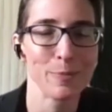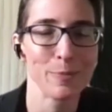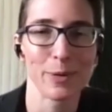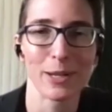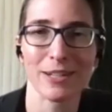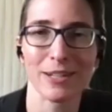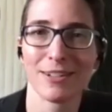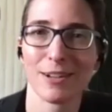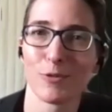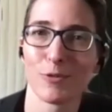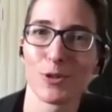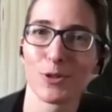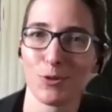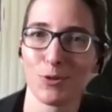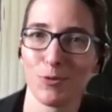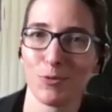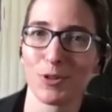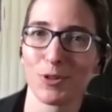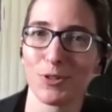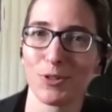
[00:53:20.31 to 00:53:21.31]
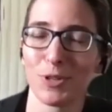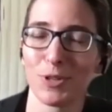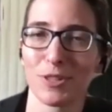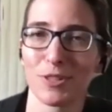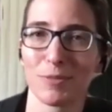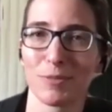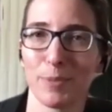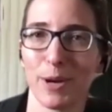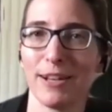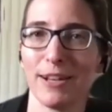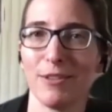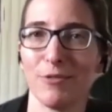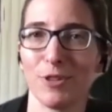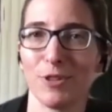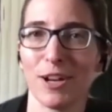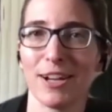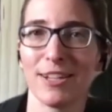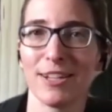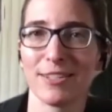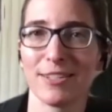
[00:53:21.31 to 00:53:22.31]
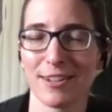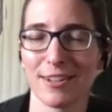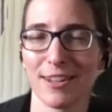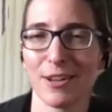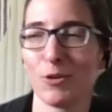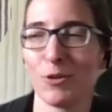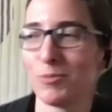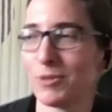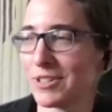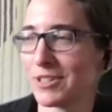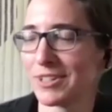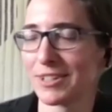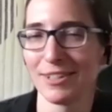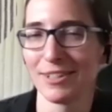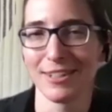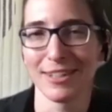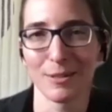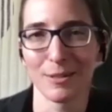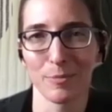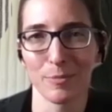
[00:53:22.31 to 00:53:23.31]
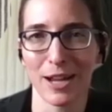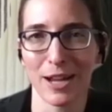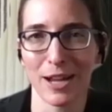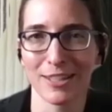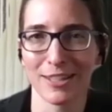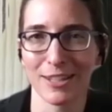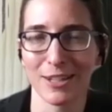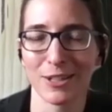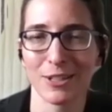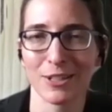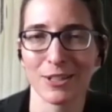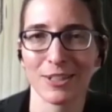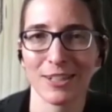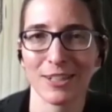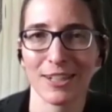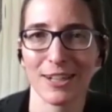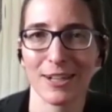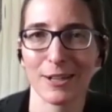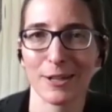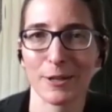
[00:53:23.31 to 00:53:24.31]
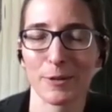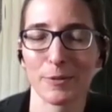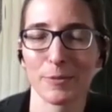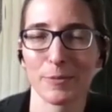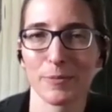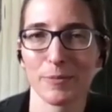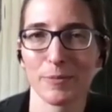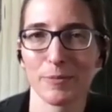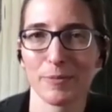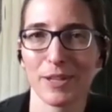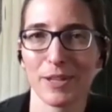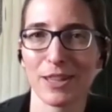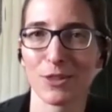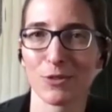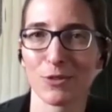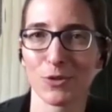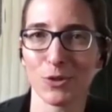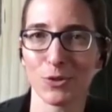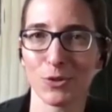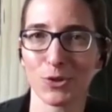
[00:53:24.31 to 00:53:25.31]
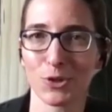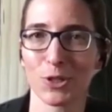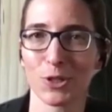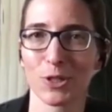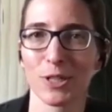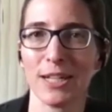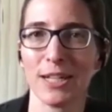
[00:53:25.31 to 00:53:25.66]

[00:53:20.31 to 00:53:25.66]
but I've also worked with biting flies and I hope to get back there um, in the future.